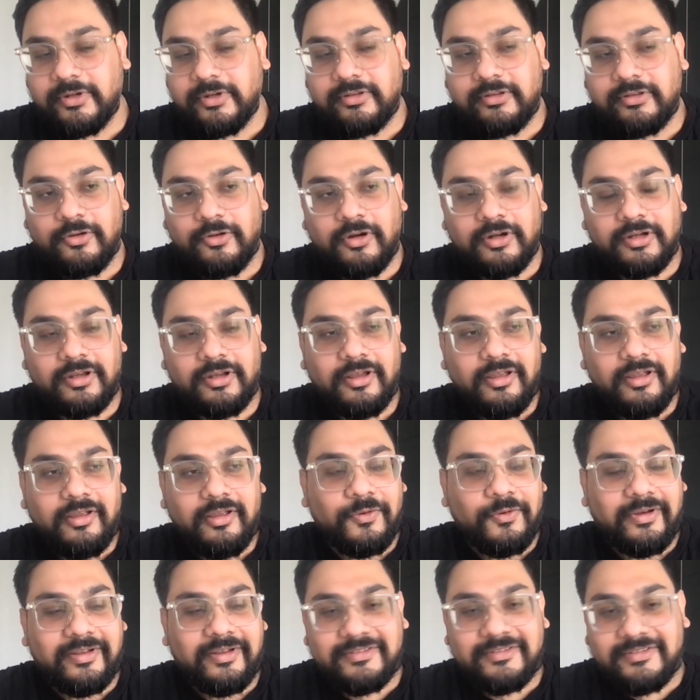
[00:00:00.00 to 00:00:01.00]
It's not
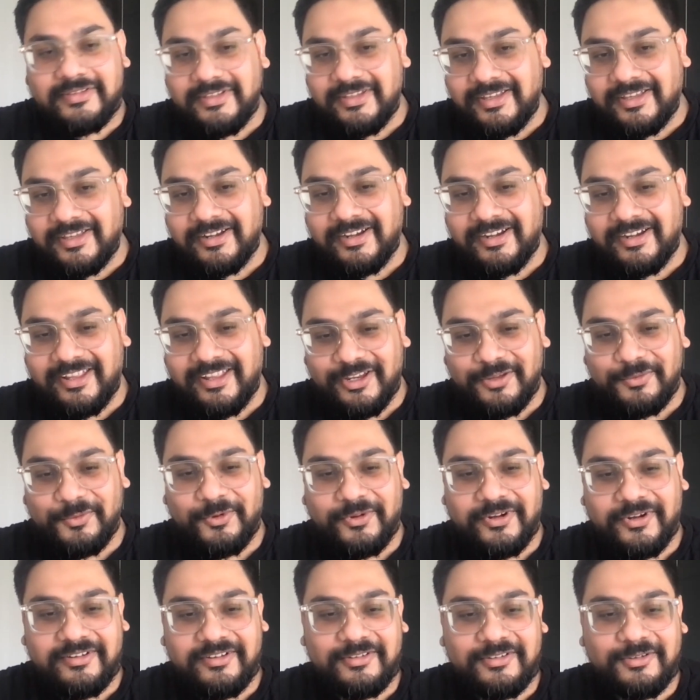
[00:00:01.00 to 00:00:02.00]
a secret
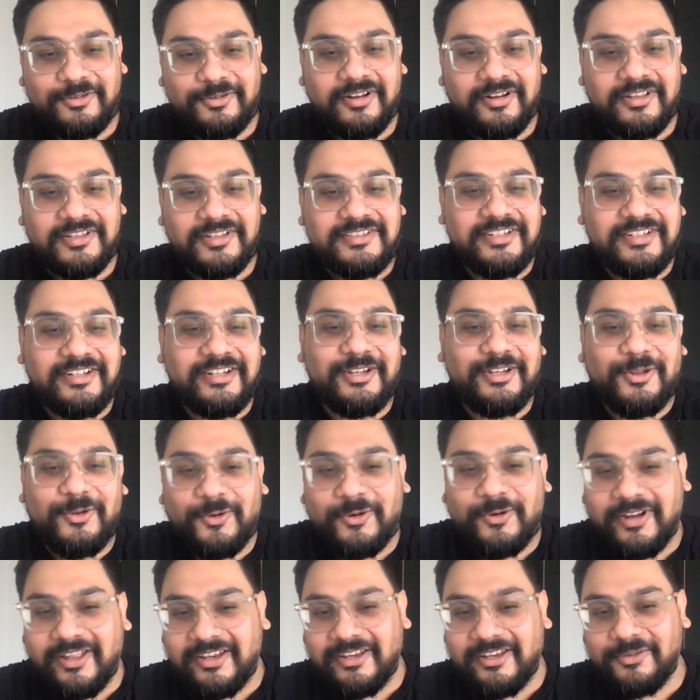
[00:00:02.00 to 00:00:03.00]
anymore. It's not a cheat
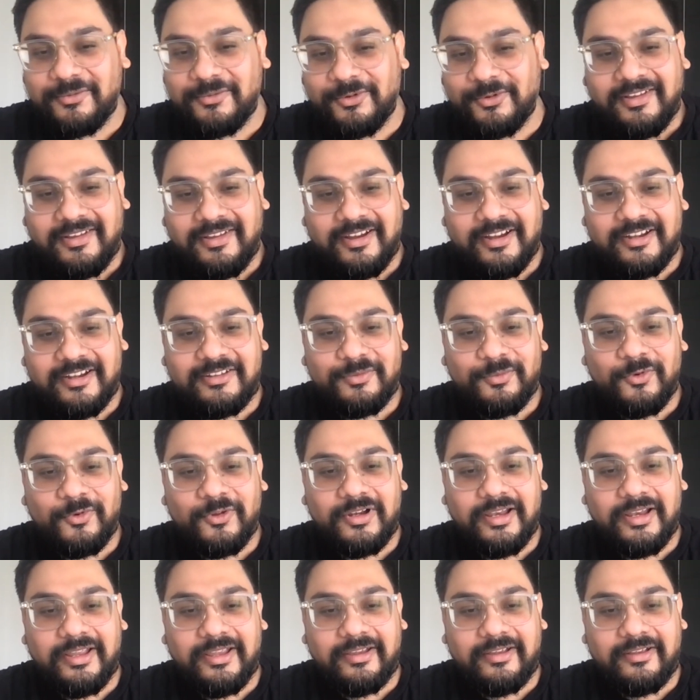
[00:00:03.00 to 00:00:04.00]
code anymore. It's more
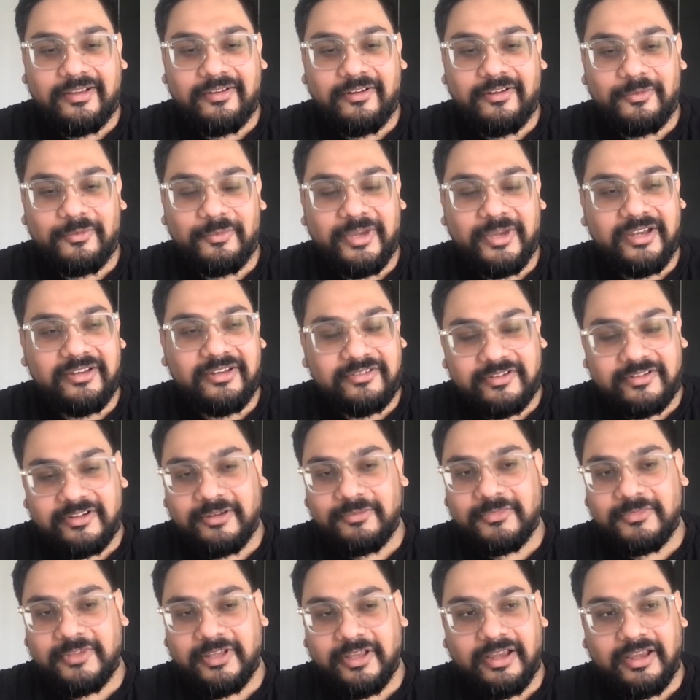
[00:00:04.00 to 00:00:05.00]
like a
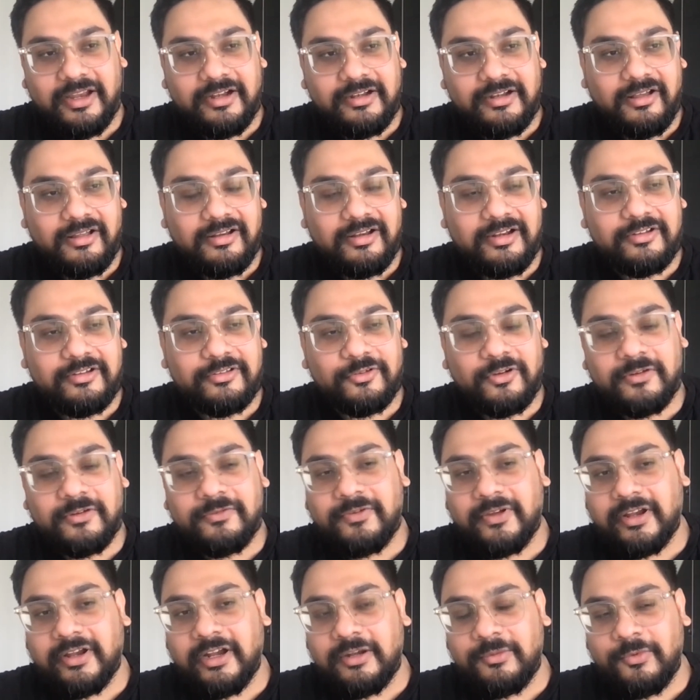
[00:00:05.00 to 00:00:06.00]
mainstream thing. And let's not
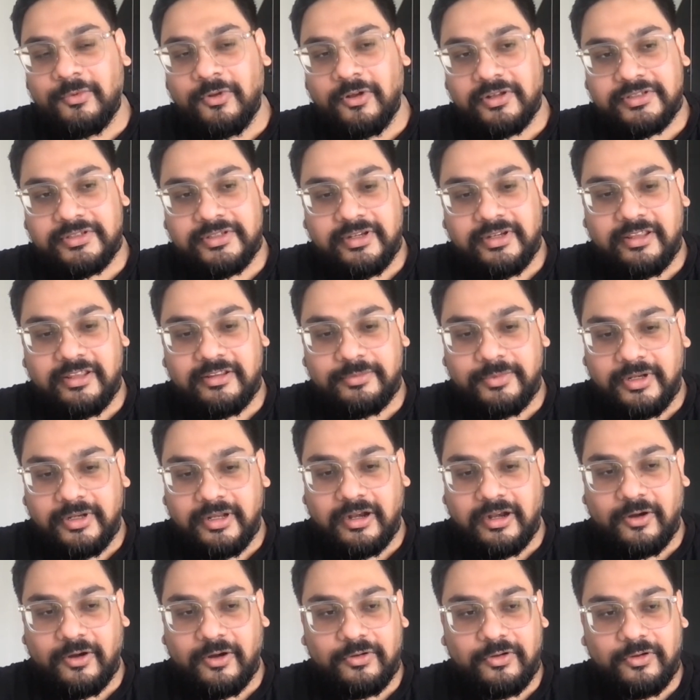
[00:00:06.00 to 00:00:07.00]
forget, blockchain has been
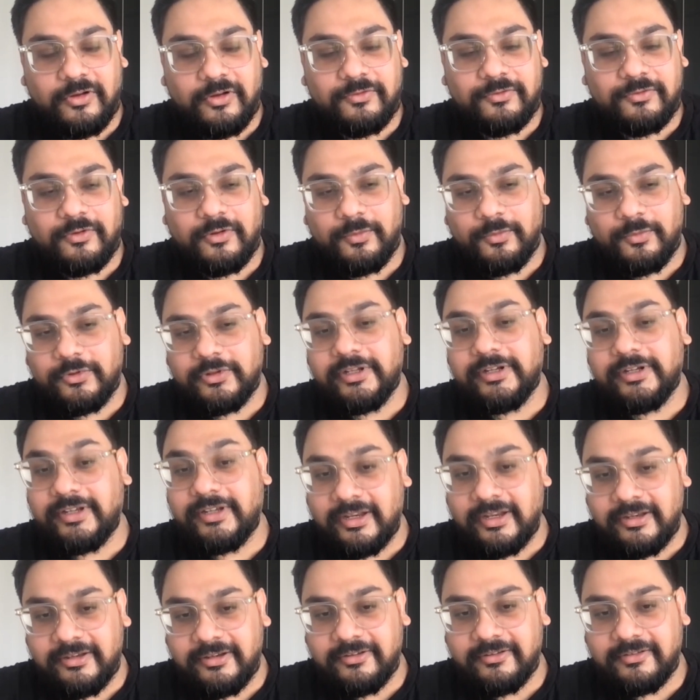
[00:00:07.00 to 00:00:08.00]
around now for more than
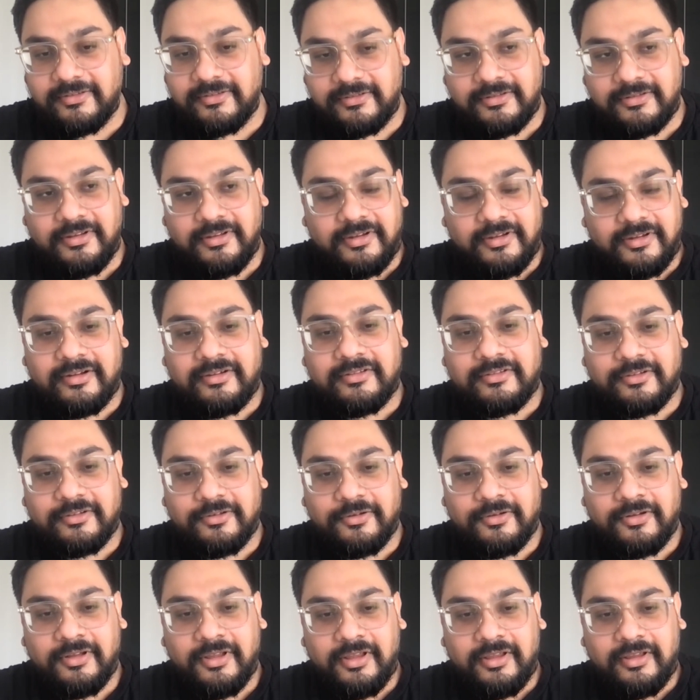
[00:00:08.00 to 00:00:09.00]
10 years.
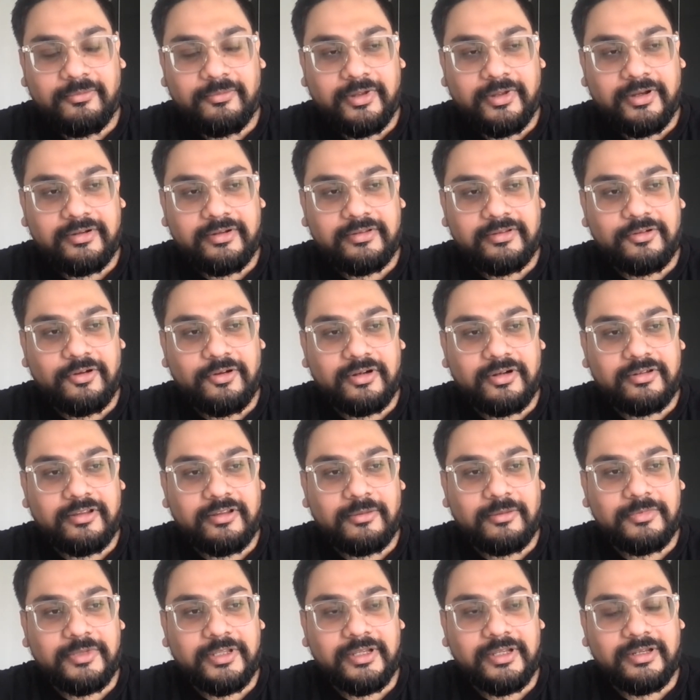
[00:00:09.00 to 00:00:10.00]
So it's not
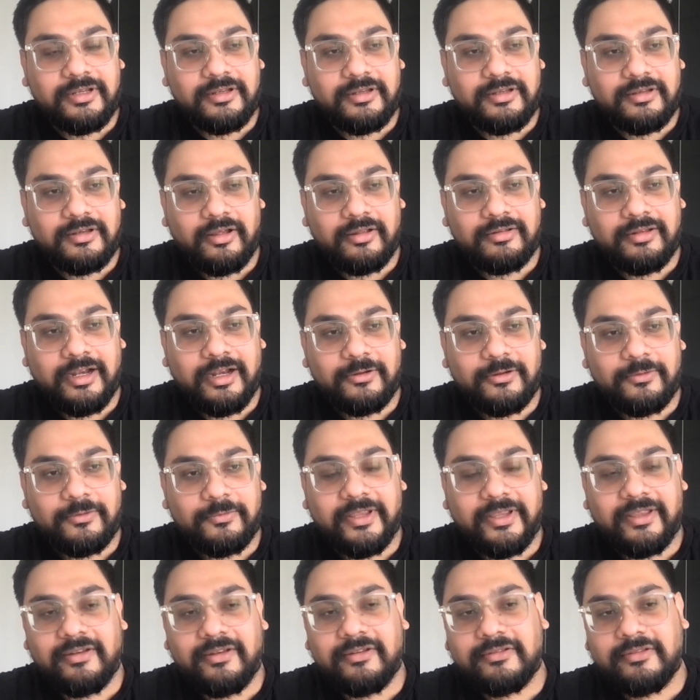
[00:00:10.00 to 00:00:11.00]
something that we
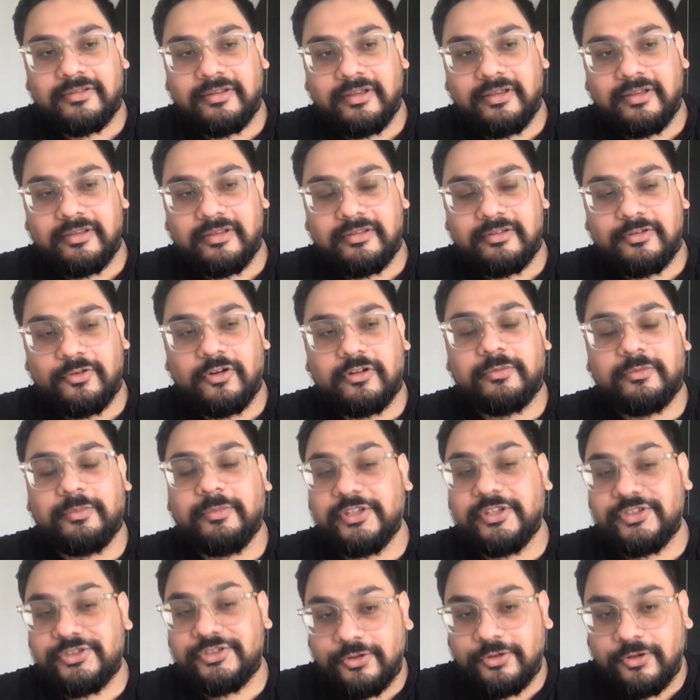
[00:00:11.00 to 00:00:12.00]
can say is not
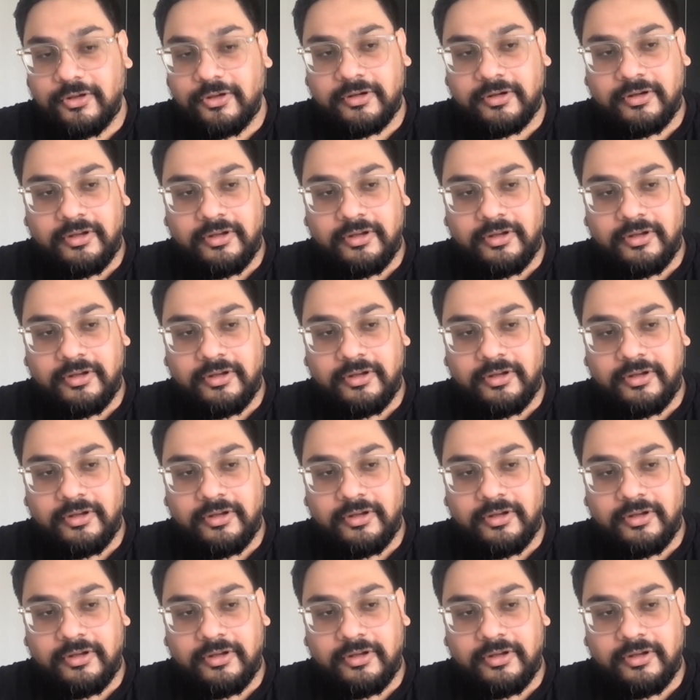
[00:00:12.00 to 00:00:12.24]
mature.